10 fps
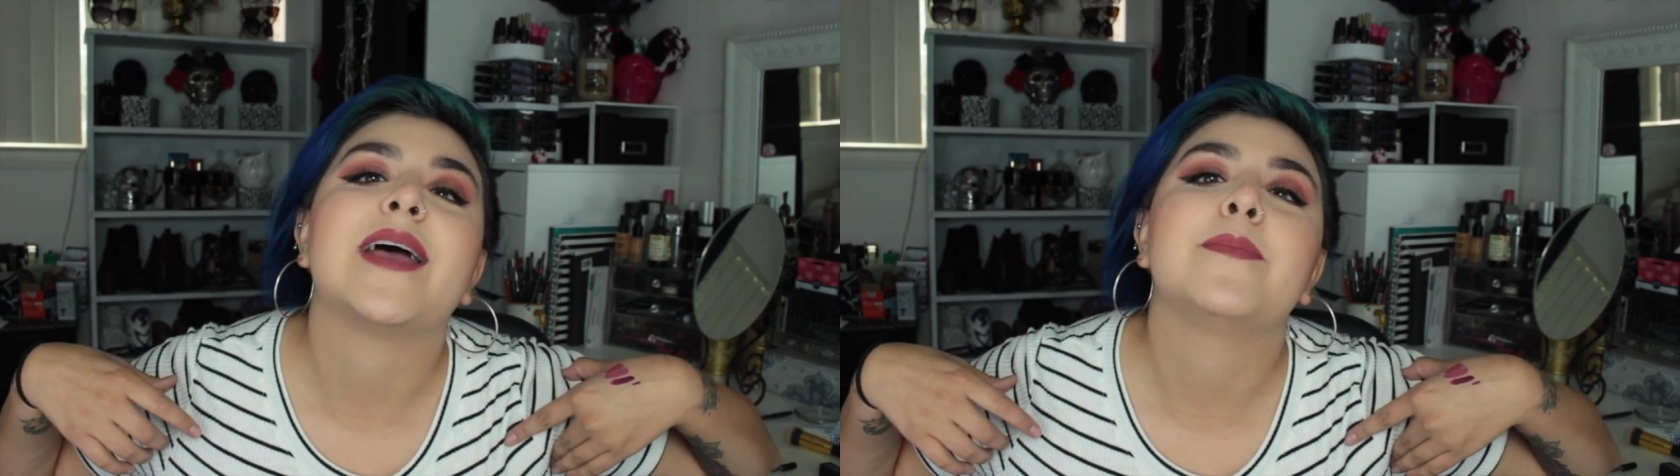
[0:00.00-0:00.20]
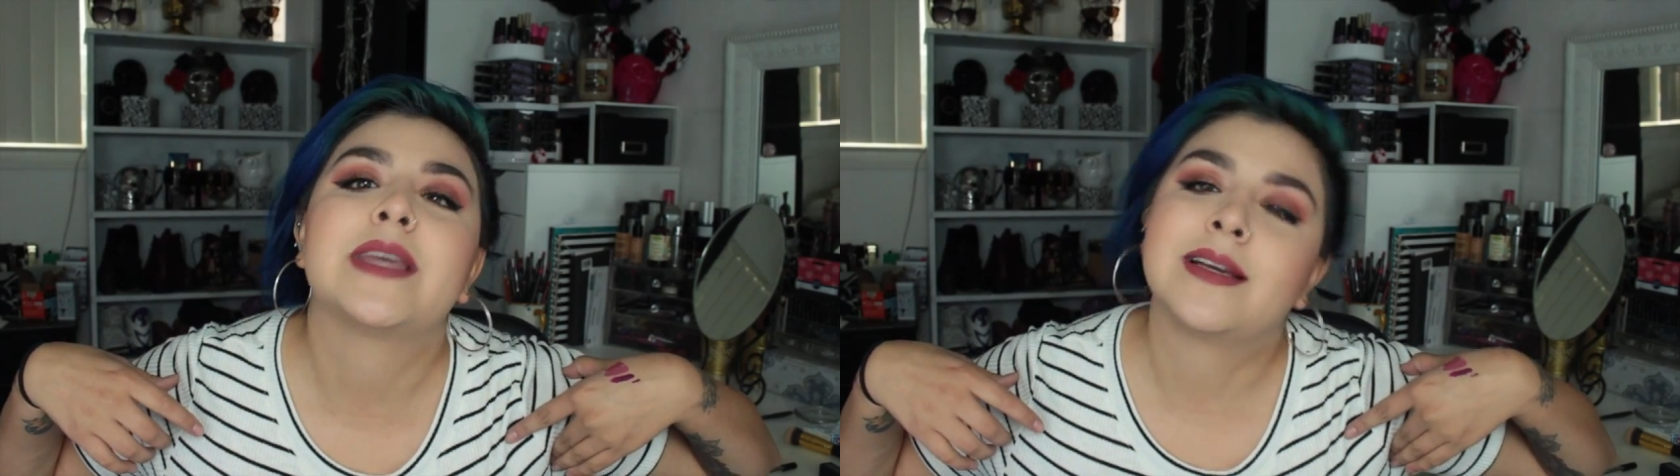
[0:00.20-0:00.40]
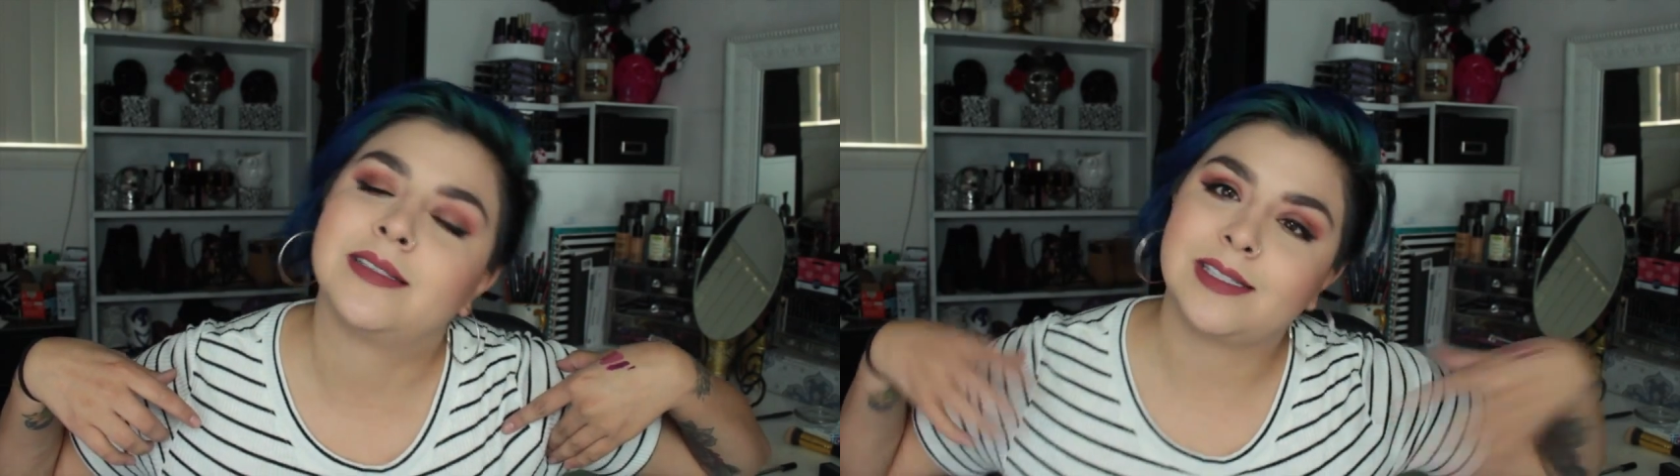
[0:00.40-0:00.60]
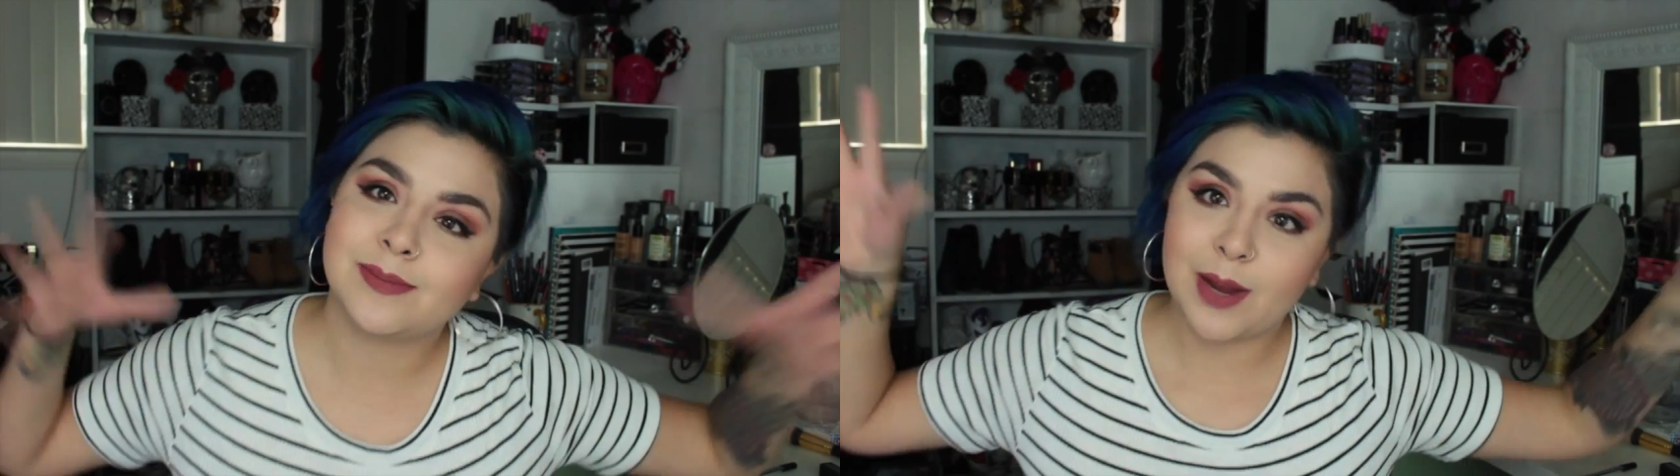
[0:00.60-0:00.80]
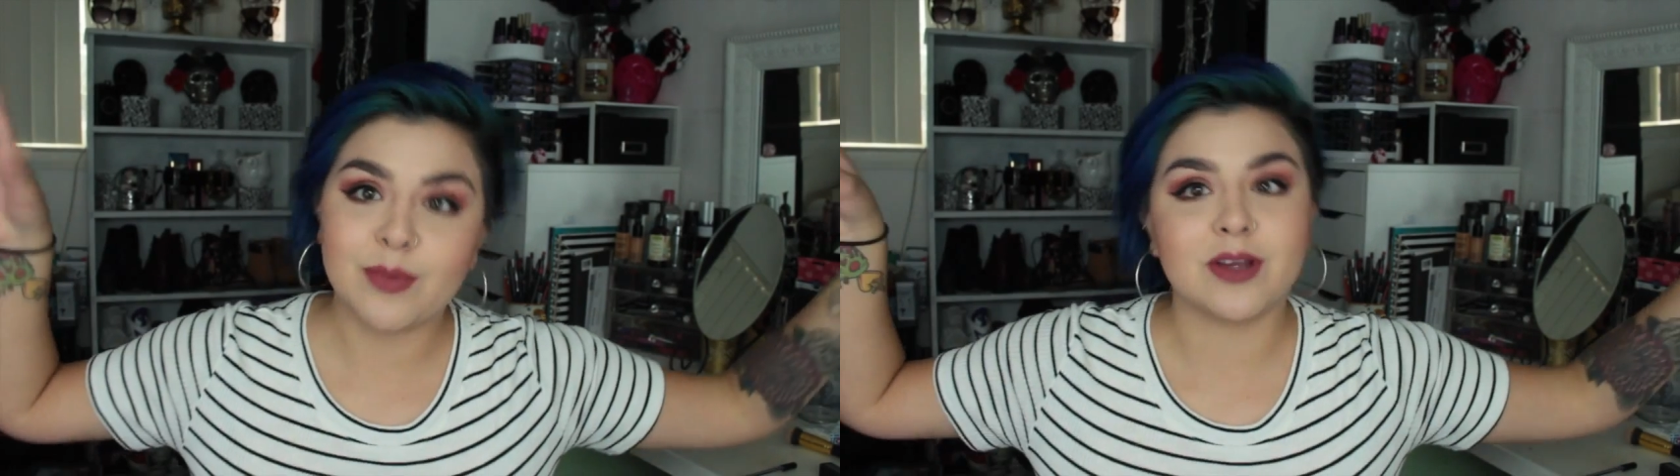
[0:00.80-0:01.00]
because it's
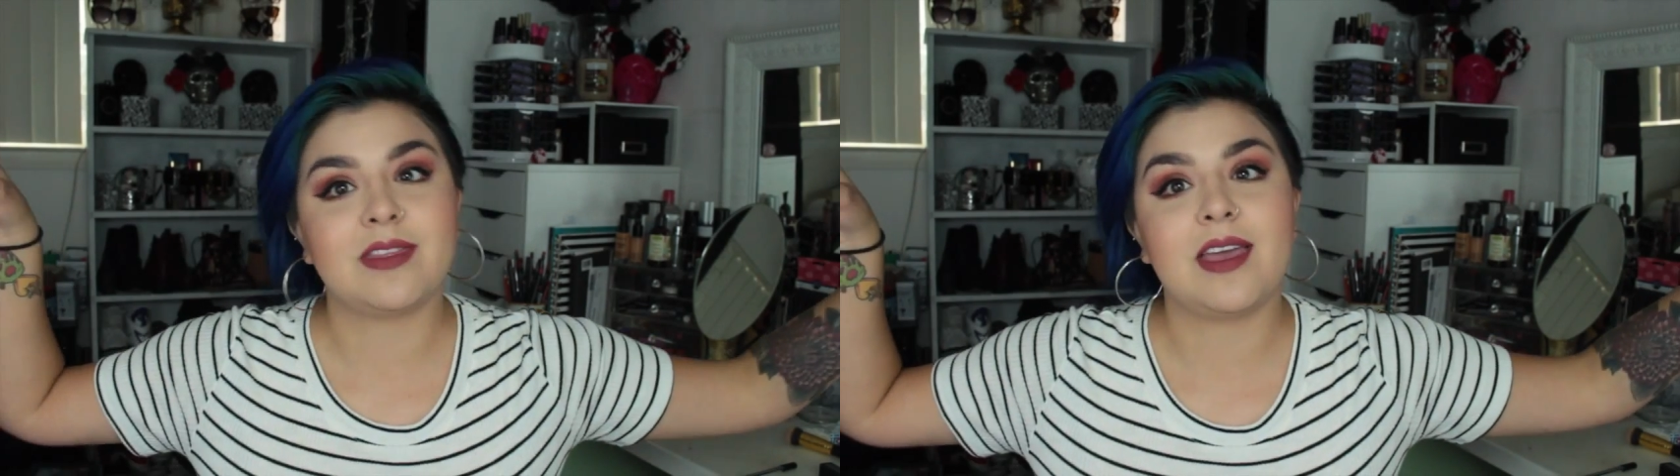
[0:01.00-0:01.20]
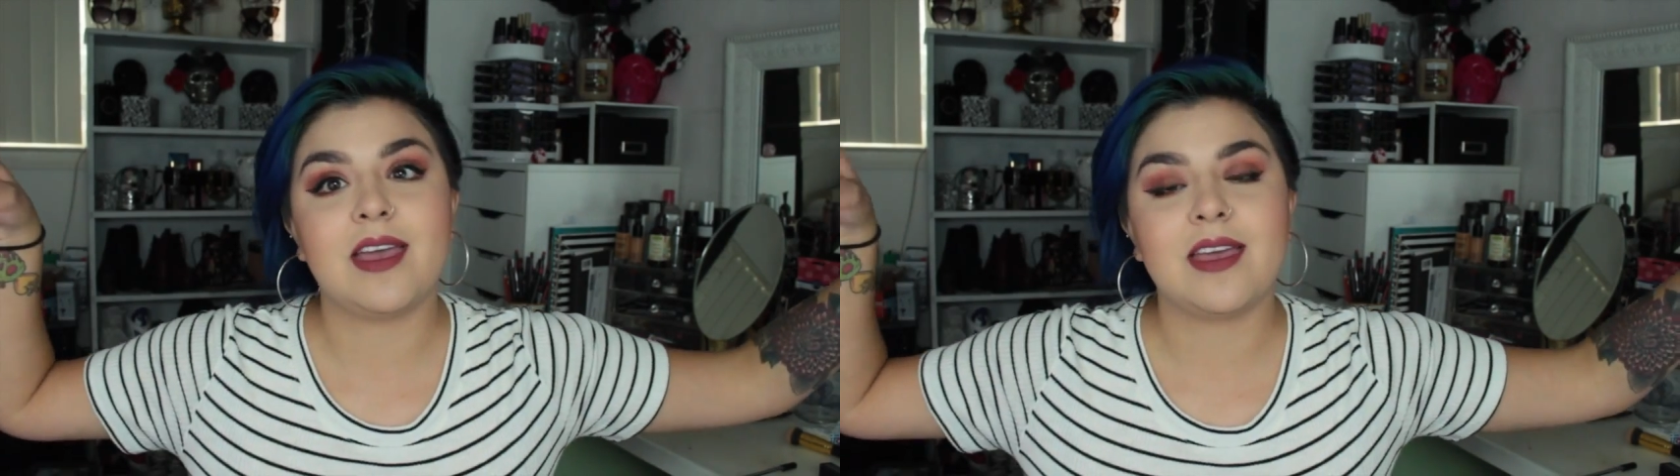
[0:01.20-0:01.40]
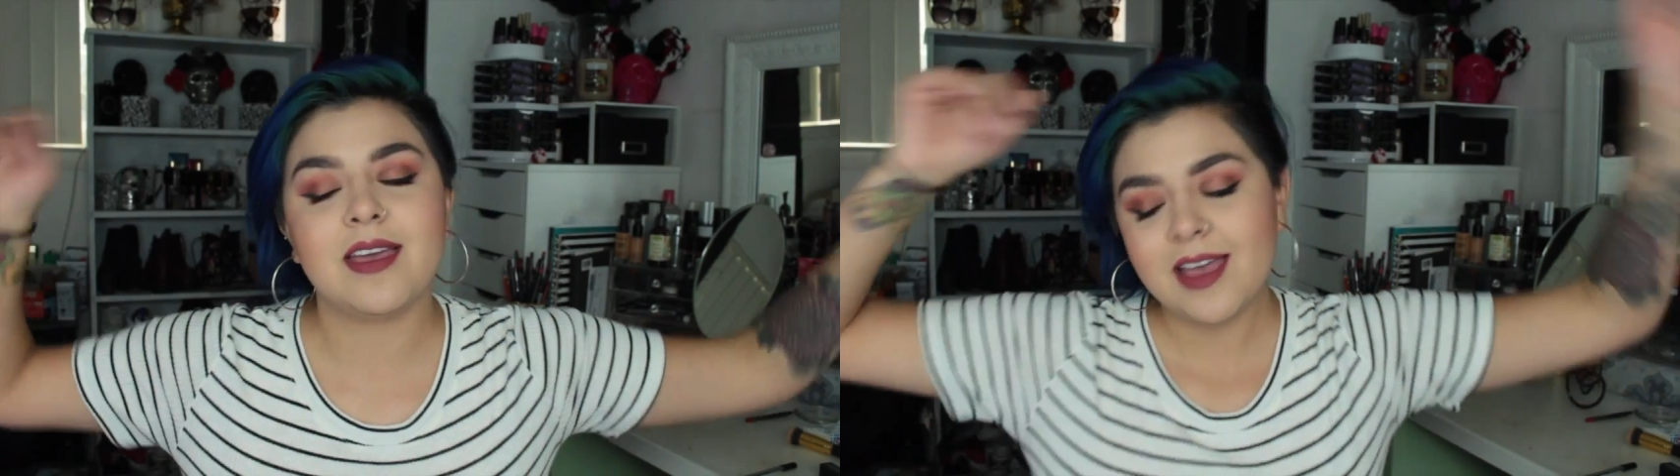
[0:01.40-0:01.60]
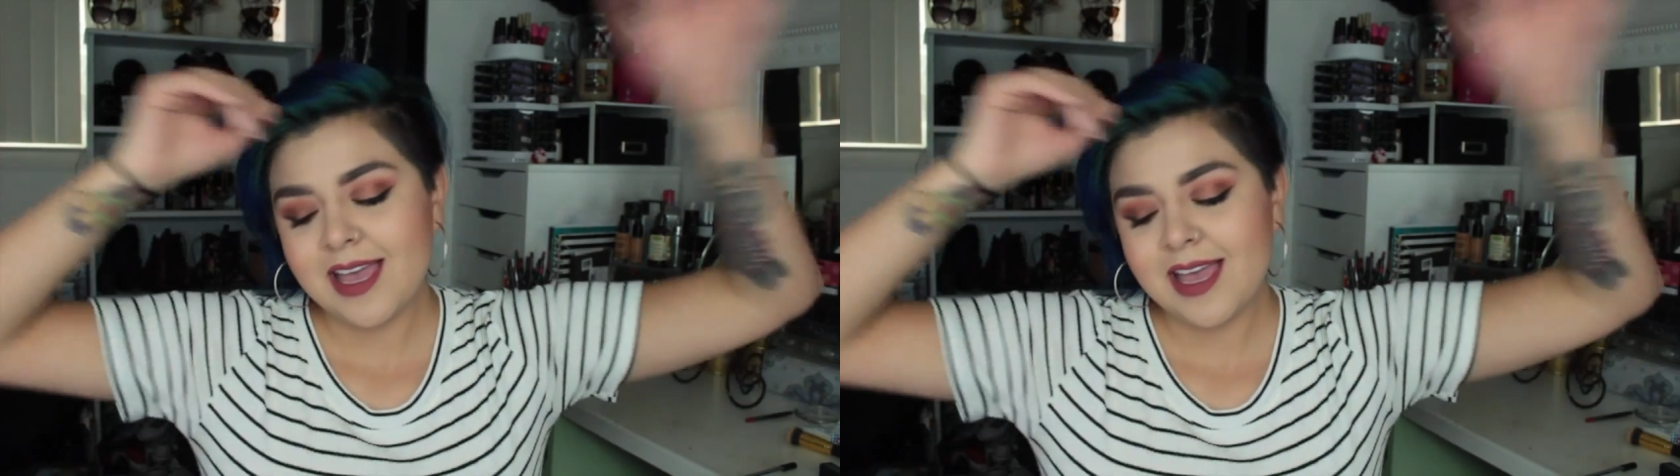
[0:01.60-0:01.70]
my birthday.